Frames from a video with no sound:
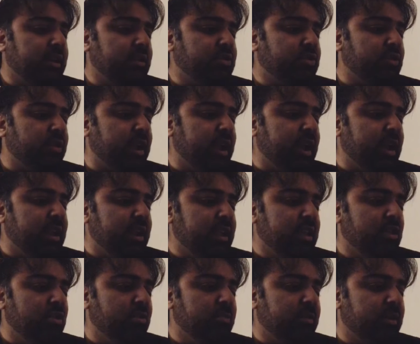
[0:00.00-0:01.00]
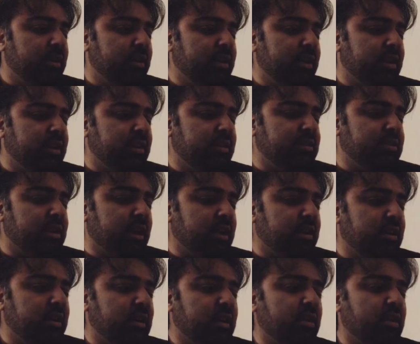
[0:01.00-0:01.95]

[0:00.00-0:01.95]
So Andy Kubert started